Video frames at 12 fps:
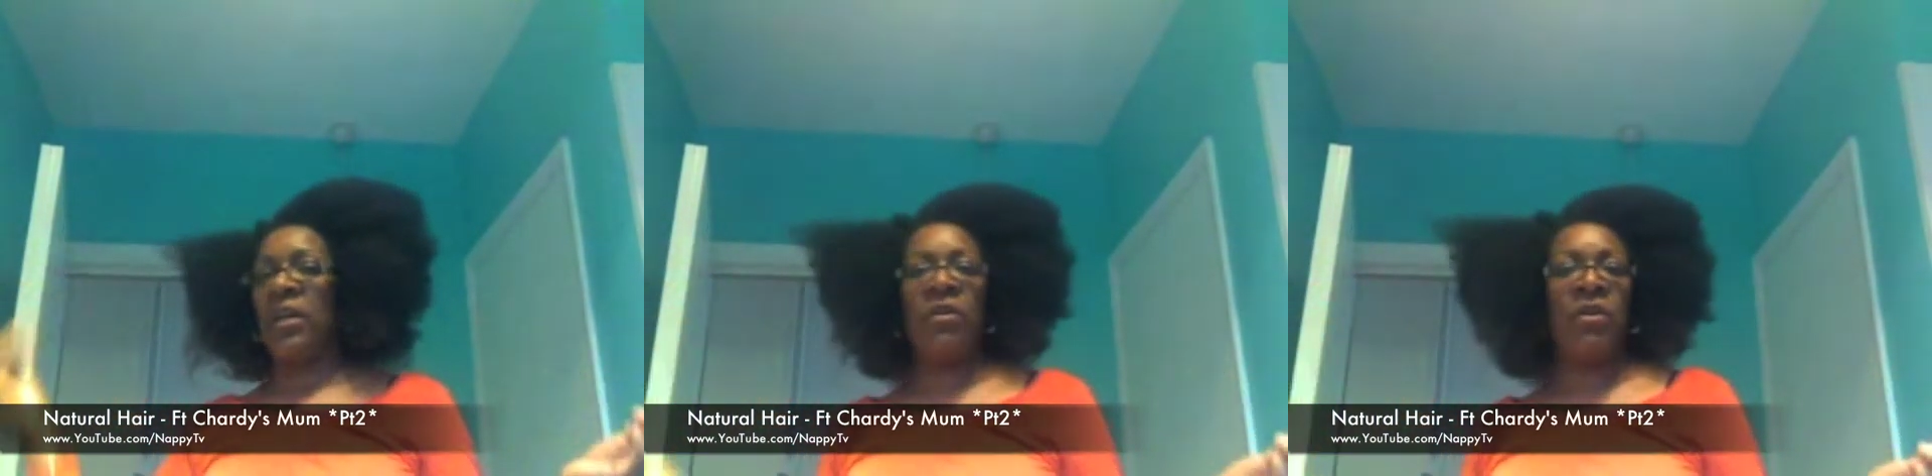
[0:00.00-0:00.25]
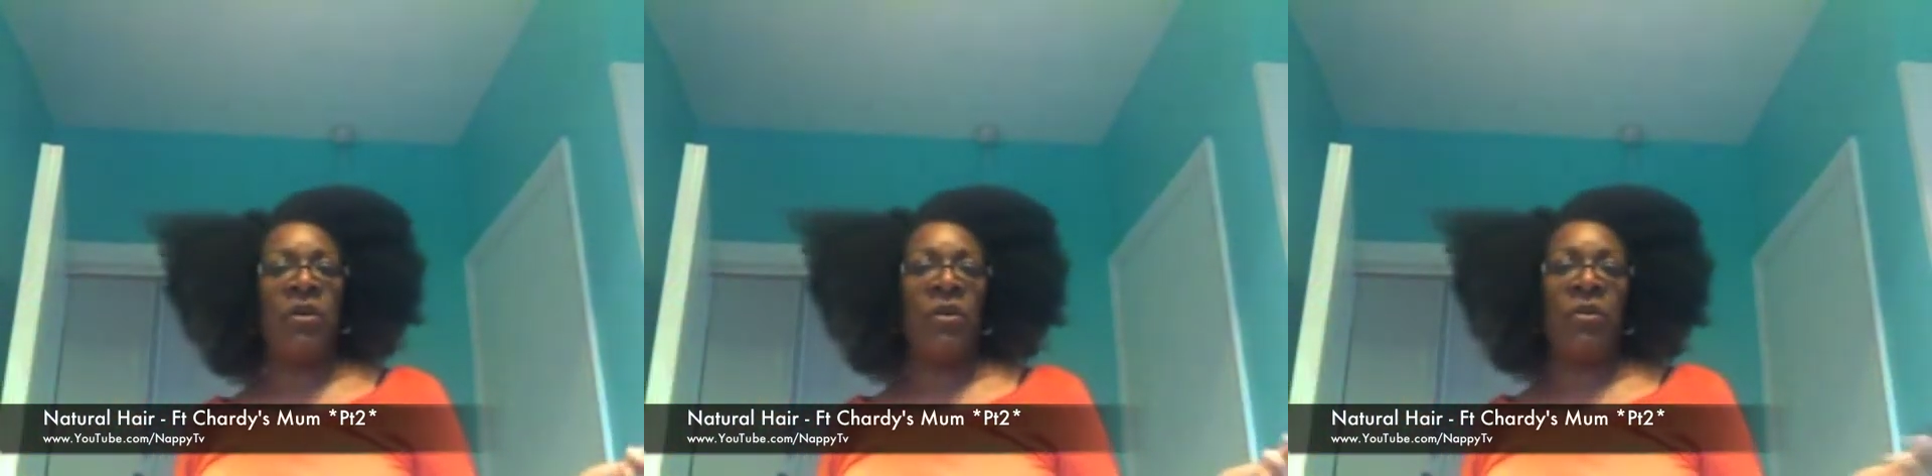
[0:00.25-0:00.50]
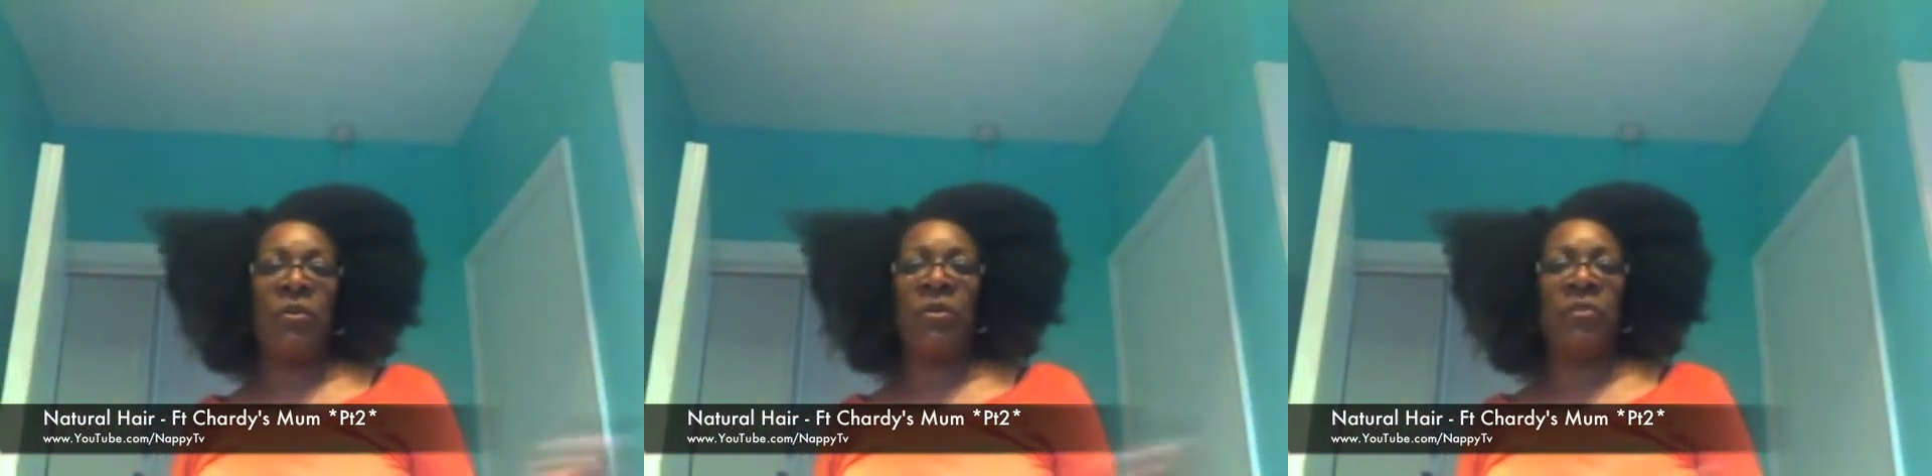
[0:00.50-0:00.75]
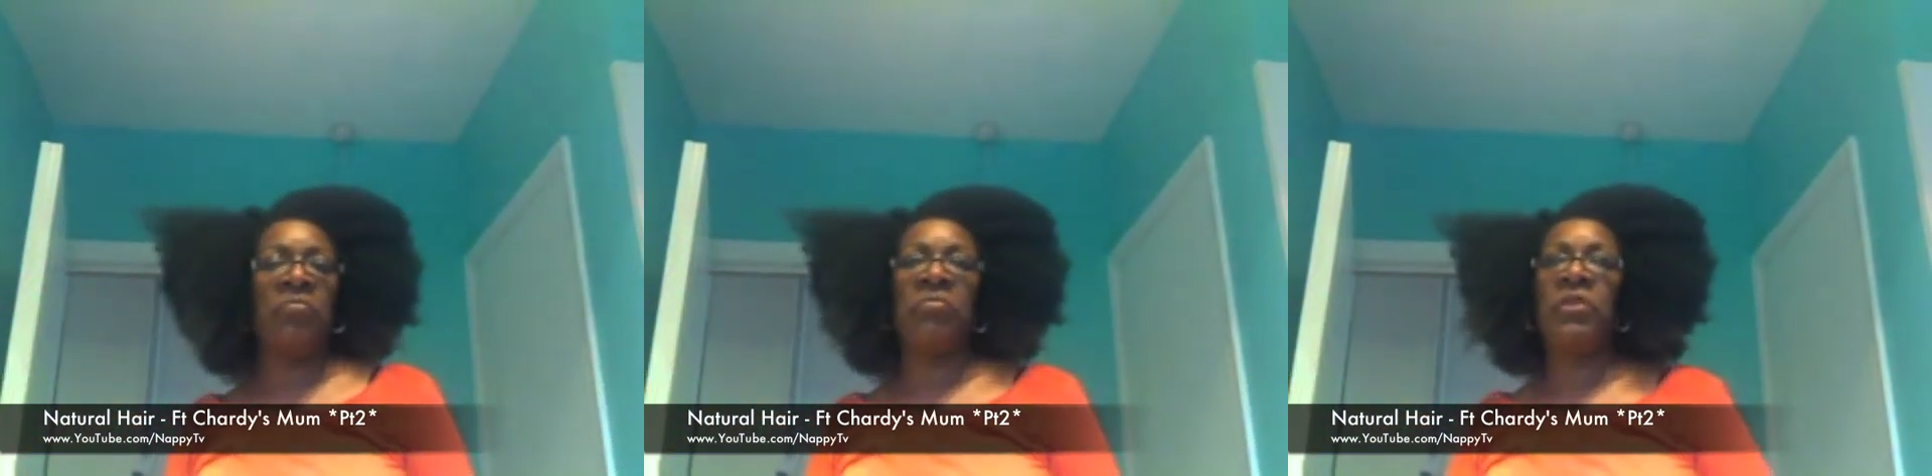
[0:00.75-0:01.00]
You know,
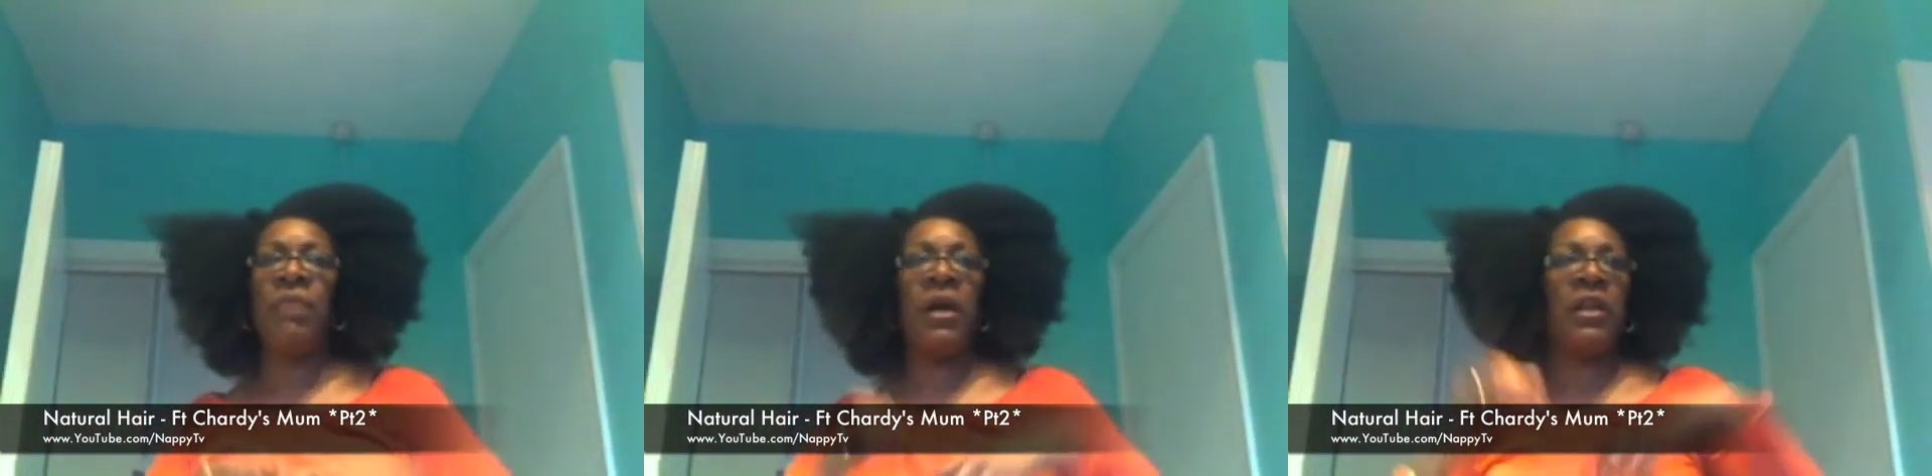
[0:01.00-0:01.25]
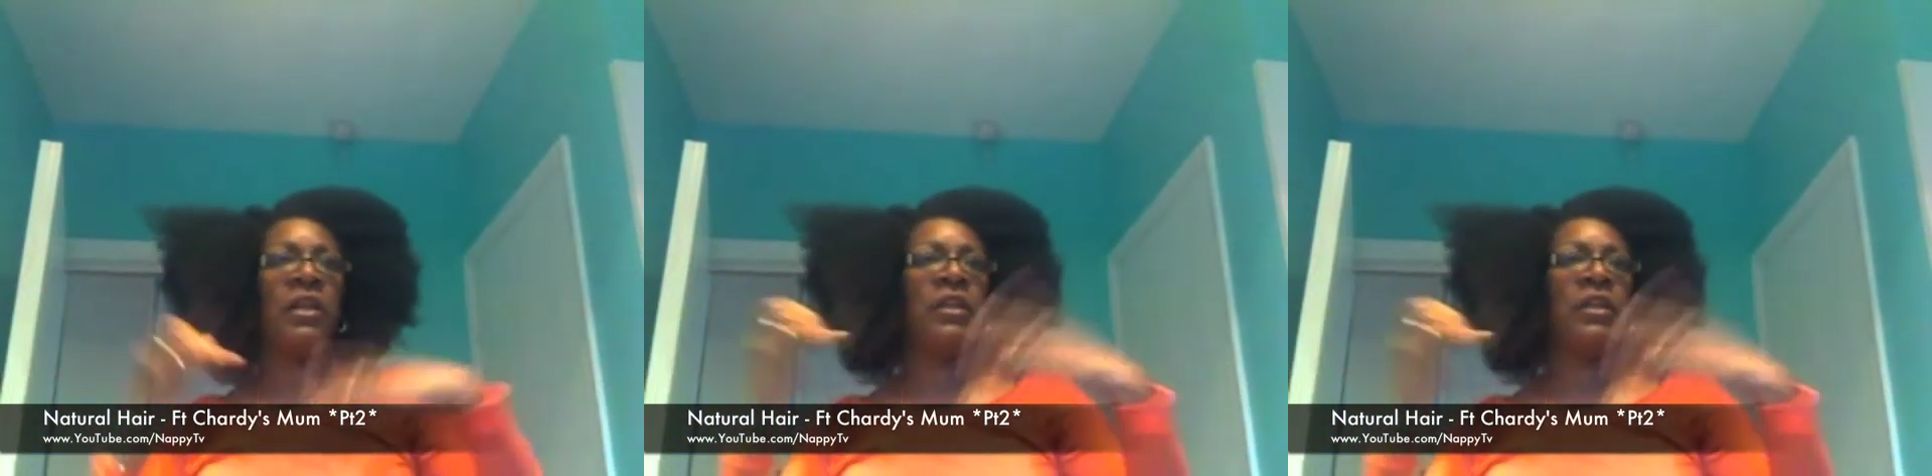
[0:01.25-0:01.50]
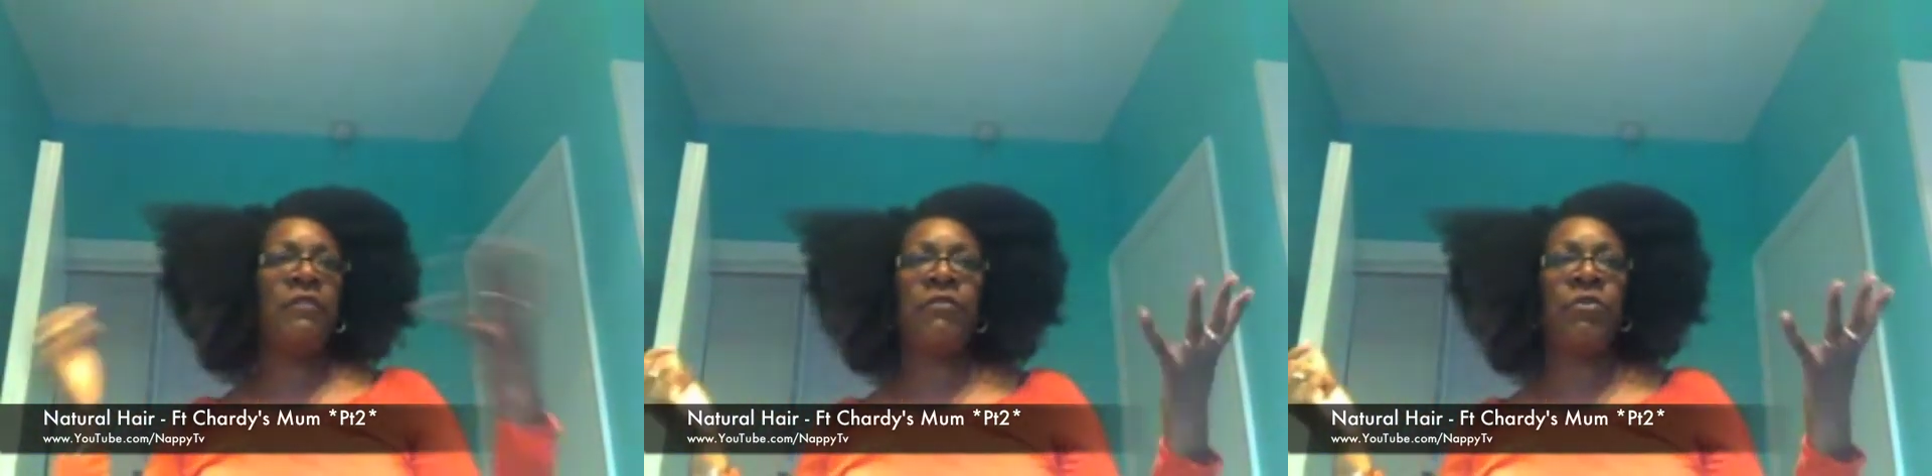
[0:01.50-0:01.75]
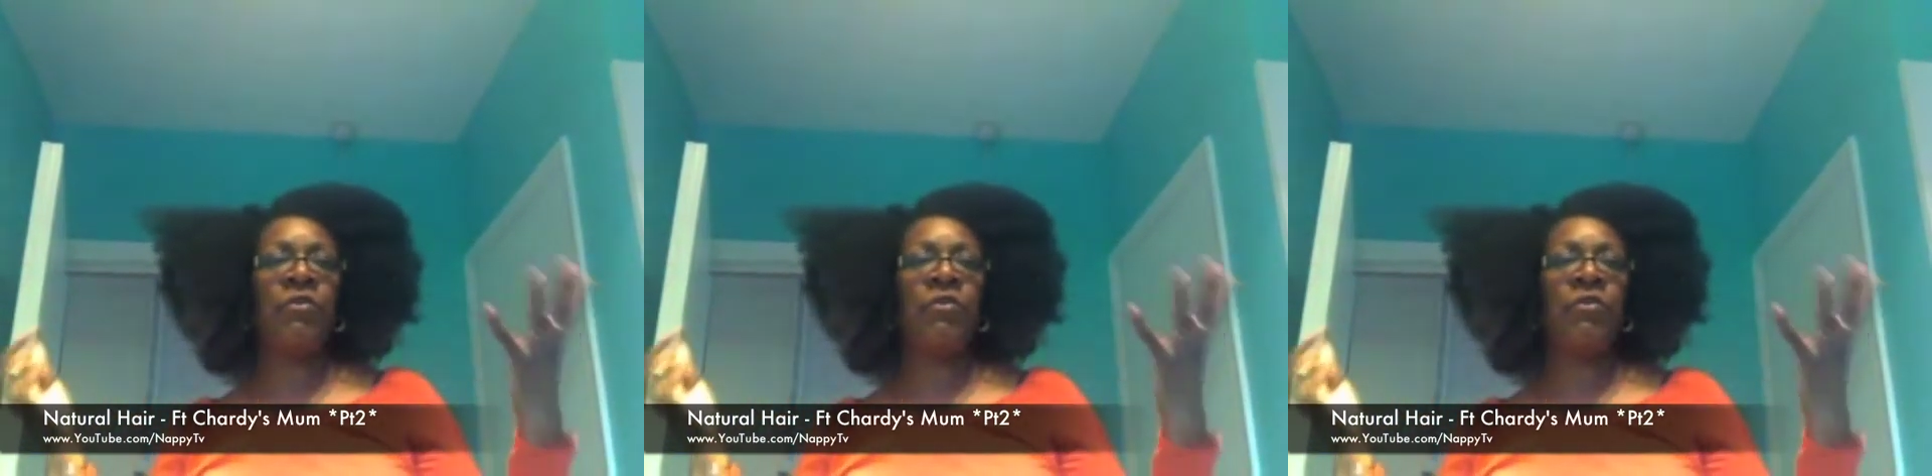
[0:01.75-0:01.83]
you might leave